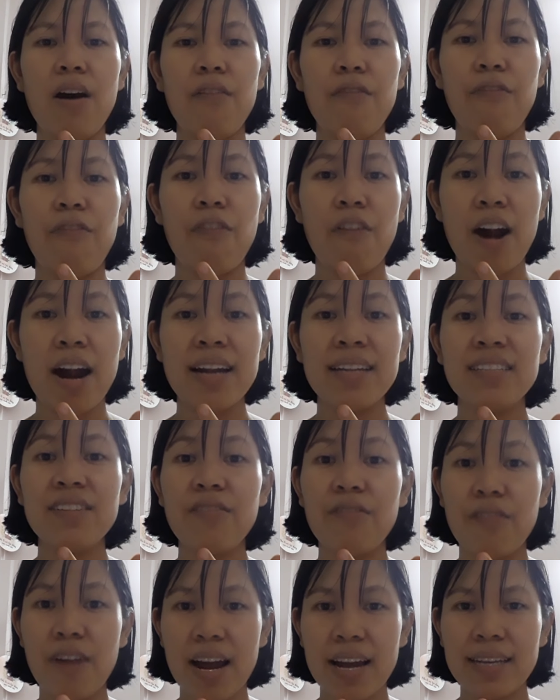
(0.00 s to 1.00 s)
fried
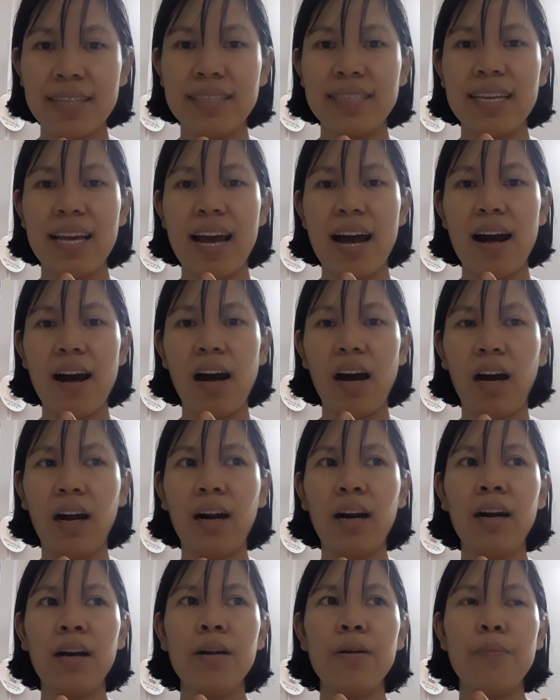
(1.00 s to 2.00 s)
rice
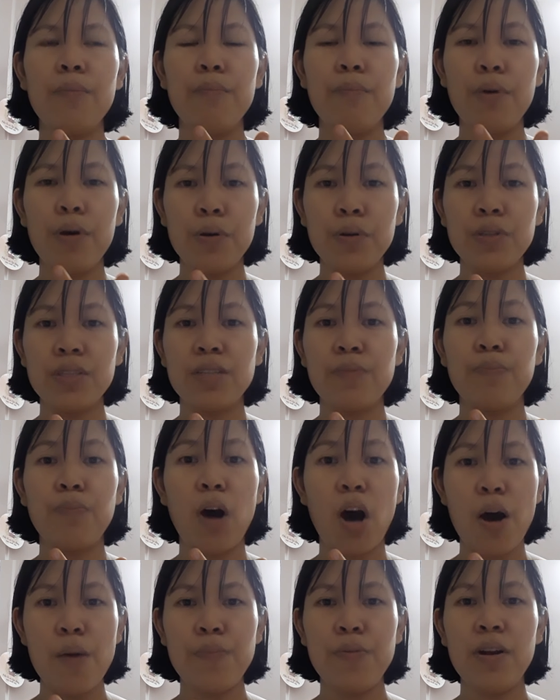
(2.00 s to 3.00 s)
are most
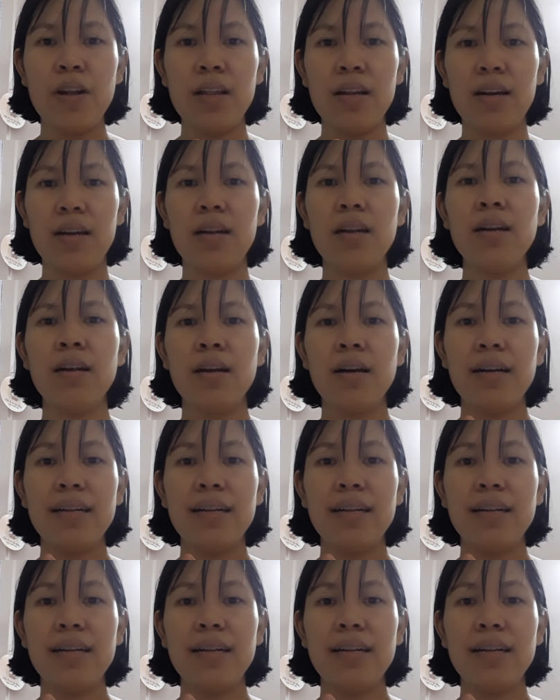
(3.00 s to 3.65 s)
popular